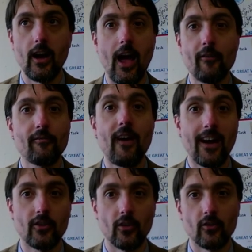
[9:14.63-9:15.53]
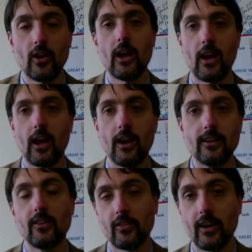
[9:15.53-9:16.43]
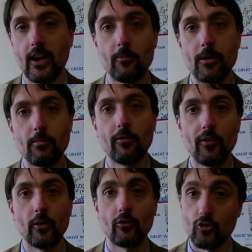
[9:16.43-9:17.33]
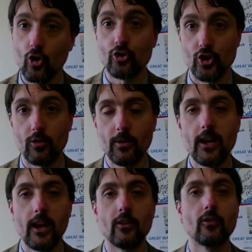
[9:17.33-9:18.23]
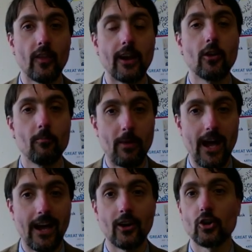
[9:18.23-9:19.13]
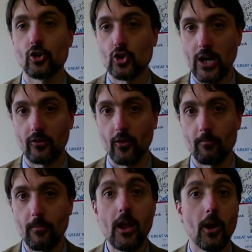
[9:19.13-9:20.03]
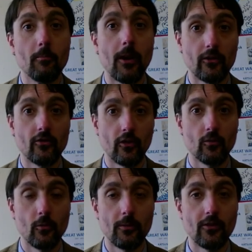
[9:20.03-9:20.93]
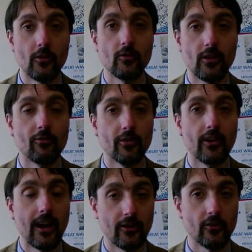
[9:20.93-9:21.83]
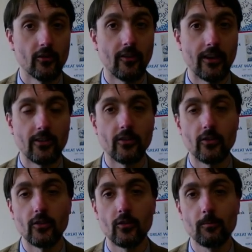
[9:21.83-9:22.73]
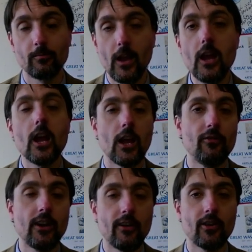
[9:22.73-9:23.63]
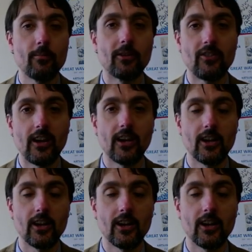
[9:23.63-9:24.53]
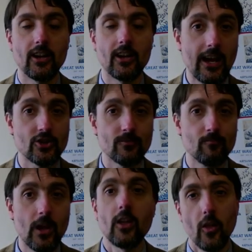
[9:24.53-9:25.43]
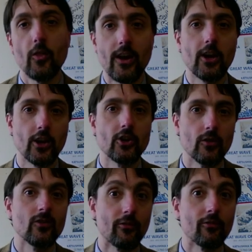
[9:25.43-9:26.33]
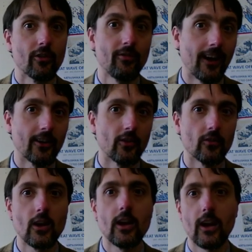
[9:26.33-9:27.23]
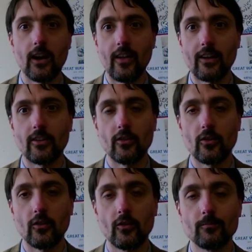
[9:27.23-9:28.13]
factors in deciding how people vote, and your job is to then compare and contrast them. And my suggestion will be to use different elections in that instance. If you're given a particular general election, then you can use different factors in that instance.